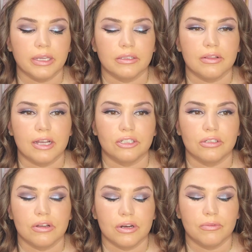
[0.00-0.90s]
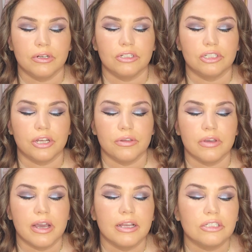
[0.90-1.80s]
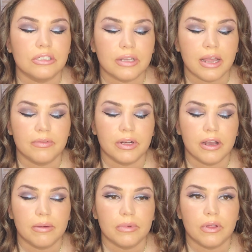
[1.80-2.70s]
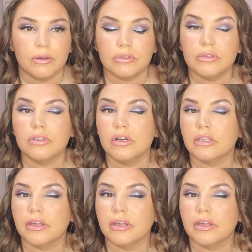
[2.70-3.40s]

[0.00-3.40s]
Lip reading: Before I get the lashes on, I wanted to show you guys just kind of an up close look.